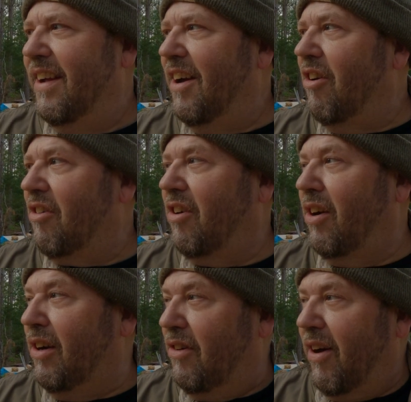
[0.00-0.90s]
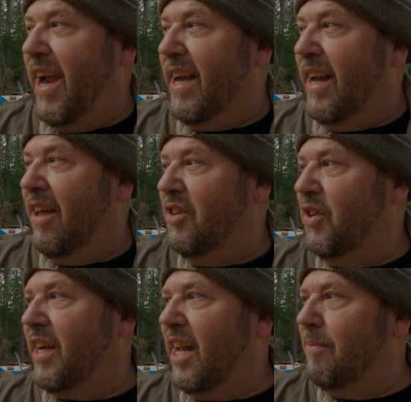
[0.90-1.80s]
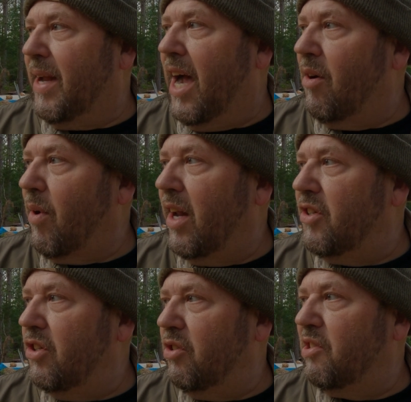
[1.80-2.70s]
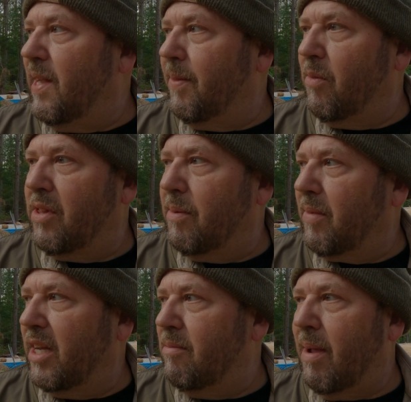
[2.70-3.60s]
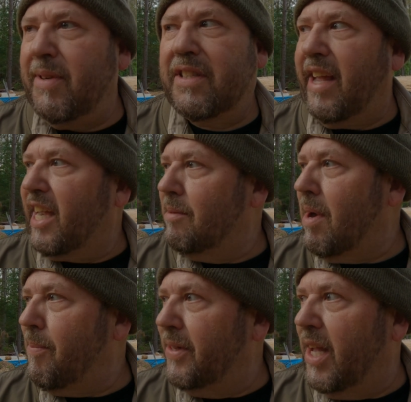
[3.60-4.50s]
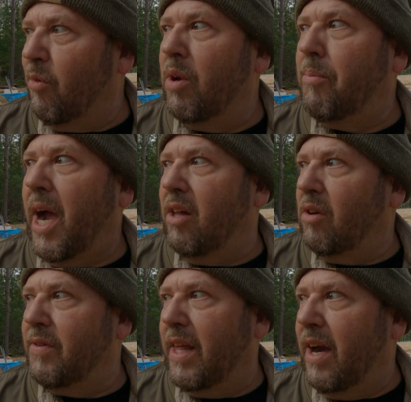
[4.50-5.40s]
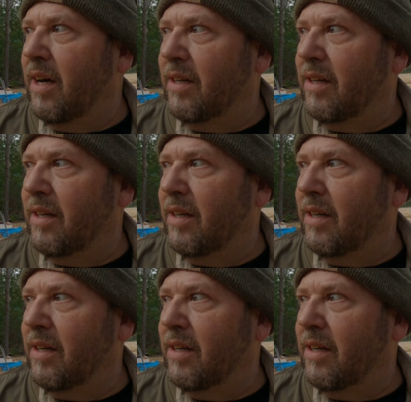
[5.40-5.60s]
Oh, great. Now that you got them down, why don't you do something with them? Can you maybe stack them up on that wood pile over there?